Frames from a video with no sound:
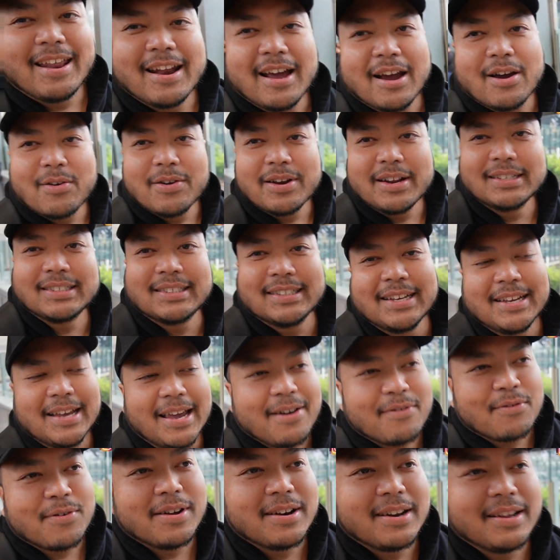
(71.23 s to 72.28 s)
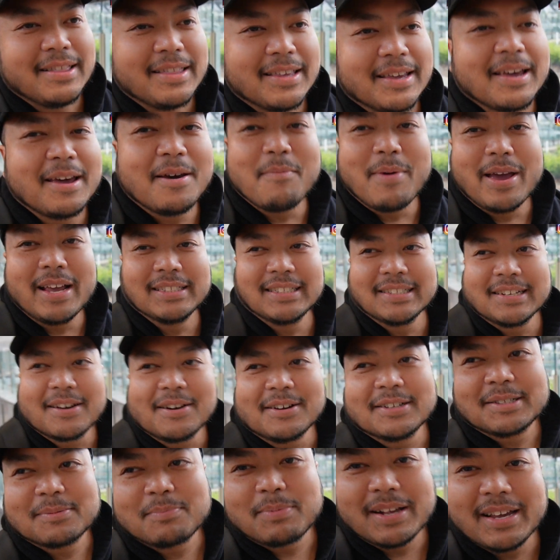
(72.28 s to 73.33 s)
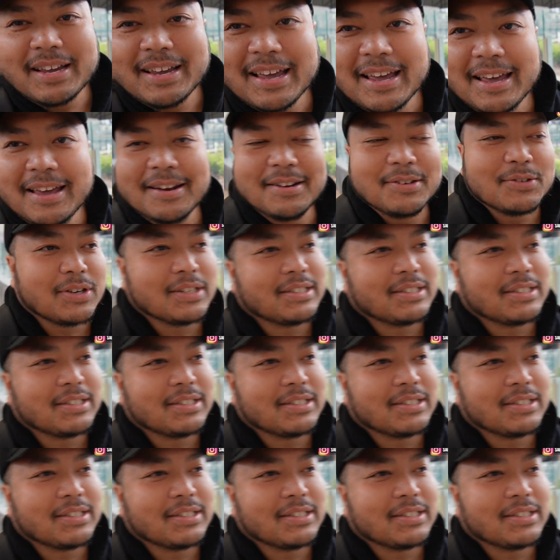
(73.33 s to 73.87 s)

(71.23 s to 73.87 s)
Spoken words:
and I already see everyone in their amazing cosplay and